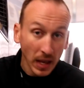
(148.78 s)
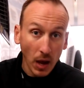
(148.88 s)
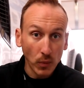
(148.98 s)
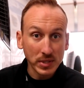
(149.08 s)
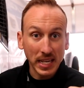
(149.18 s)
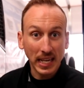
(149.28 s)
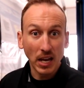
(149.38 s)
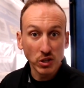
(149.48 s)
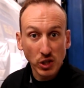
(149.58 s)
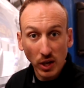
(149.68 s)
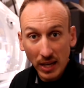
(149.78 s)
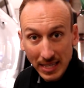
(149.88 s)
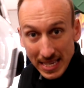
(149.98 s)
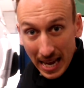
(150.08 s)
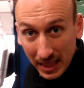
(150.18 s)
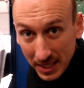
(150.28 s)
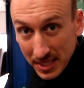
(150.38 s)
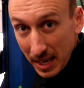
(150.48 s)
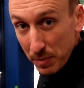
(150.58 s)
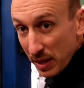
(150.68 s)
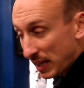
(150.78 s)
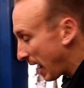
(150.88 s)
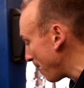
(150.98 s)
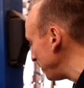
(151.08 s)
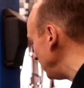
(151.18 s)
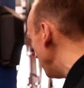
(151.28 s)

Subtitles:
I want to take you out and show you exactly the same thing that happened in